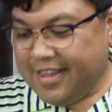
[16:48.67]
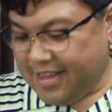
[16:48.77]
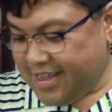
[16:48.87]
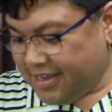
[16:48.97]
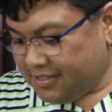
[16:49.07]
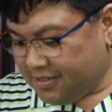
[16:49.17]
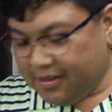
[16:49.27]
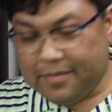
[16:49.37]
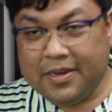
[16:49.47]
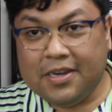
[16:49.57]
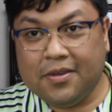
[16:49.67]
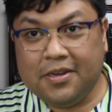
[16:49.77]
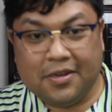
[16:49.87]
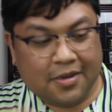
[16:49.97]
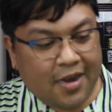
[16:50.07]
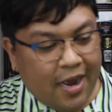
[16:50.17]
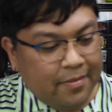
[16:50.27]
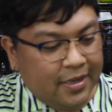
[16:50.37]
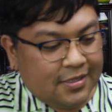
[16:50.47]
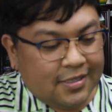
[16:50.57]
Yeah, so let me know your
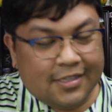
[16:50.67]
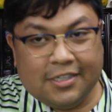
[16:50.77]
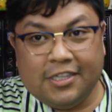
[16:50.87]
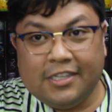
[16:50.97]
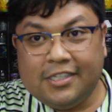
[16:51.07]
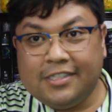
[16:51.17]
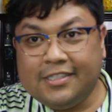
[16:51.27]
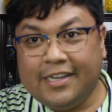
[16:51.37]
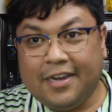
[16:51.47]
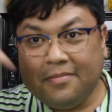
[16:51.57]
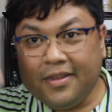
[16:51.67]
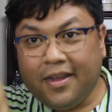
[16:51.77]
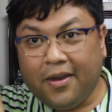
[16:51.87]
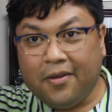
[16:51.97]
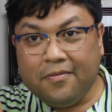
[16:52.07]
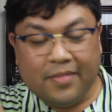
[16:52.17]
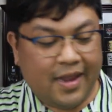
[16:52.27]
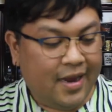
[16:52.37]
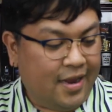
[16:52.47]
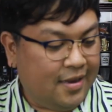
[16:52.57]
comments and suggestions down below.
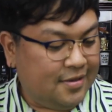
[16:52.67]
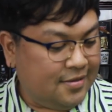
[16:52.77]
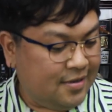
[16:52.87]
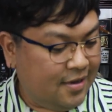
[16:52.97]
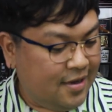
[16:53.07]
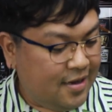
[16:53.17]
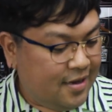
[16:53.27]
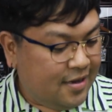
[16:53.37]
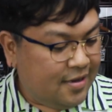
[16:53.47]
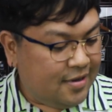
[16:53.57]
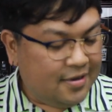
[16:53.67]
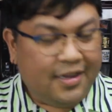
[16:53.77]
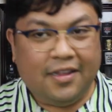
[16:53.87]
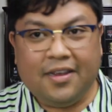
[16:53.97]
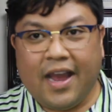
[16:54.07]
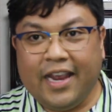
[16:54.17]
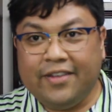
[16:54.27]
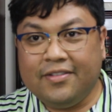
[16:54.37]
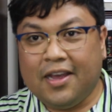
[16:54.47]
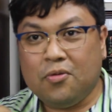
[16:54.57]
And yeah, look, I
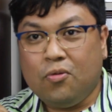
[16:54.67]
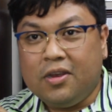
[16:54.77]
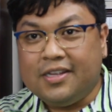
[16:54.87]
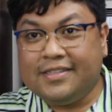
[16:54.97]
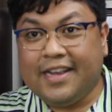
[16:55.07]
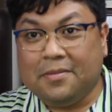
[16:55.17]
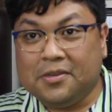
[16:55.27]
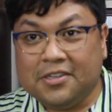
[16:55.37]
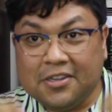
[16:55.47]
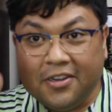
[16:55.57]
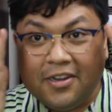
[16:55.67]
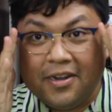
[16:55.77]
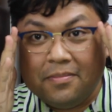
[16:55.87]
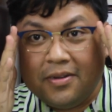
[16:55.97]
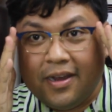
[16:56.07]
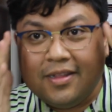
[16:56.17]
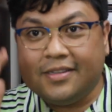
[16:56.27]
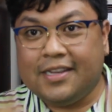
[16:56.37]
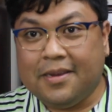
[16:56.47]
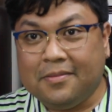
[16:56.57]
even like wore the same shirt and put on
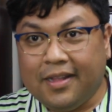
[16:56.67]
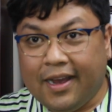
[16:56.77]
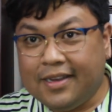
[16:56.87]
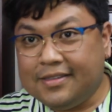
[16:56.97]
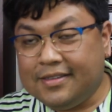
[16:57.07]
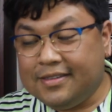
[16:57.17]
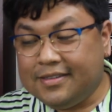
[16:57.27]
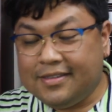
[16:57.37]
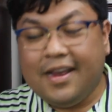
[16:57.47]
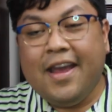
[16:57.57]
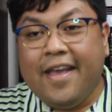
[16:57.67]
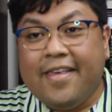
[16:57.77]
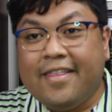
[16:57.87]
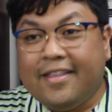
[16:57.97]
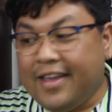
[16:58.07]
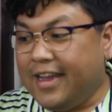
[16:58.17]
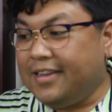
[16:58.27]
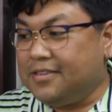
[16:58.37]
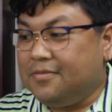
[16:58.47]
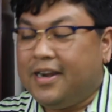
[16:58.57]
the same glasses
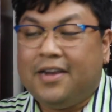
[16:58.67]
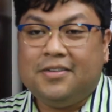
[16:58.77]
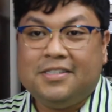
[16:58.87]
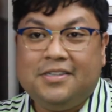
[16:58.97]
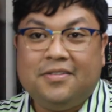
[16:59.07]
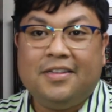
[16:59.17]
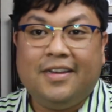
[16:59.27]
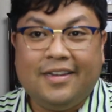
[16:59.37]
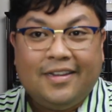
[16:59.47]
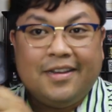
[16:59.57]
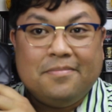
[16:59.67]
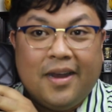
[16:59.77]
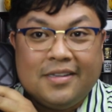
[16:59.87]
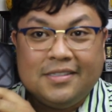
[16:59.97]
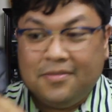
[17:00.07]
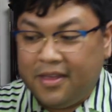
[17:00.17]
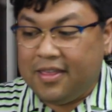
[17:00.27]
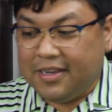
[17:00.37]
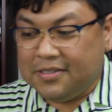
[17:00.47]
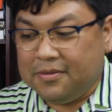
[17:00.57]
as when I was doing the unboxing
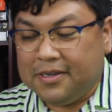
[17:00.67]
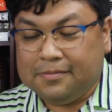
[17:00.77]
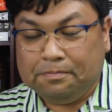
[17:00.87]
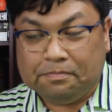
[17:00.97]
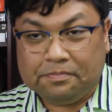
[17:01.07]
with this one.